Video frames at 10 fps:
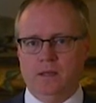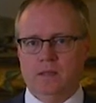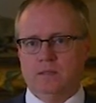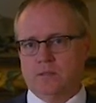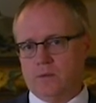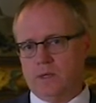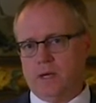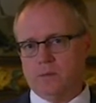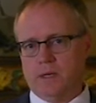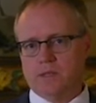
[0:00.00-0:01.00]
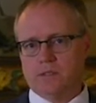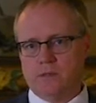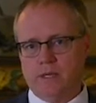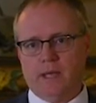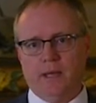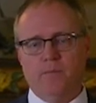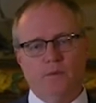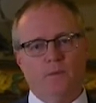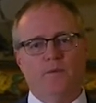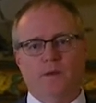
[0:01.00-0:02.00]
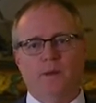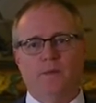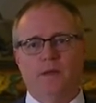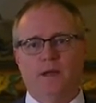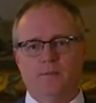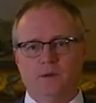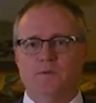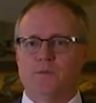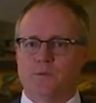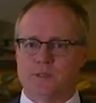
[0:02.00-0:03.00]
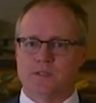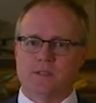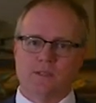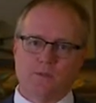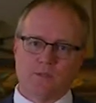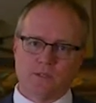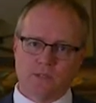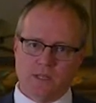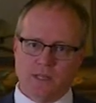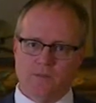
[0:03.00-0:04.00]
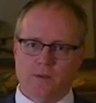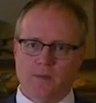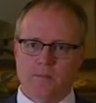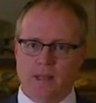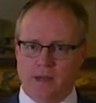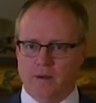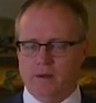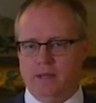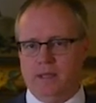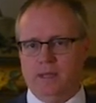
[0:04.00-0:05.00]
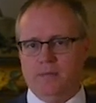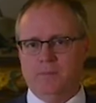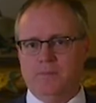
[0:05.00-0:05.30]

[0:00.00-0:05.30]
So the young minister, he came from a family of influence since he was the son of a mayor. He